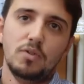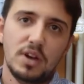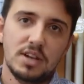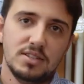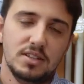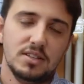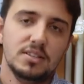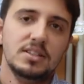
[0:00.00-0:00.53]

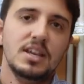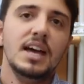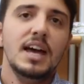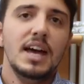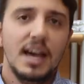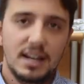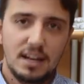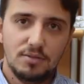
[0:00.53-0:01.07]
resins
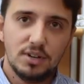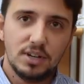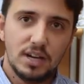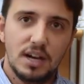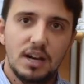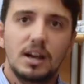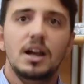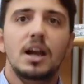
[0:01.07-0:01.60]
and
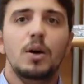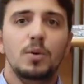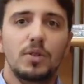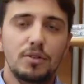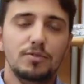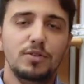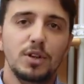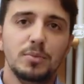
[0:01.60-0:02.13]
Evercare with
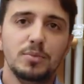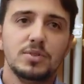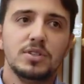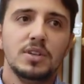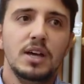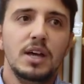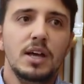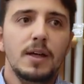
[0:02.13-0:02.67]
the films,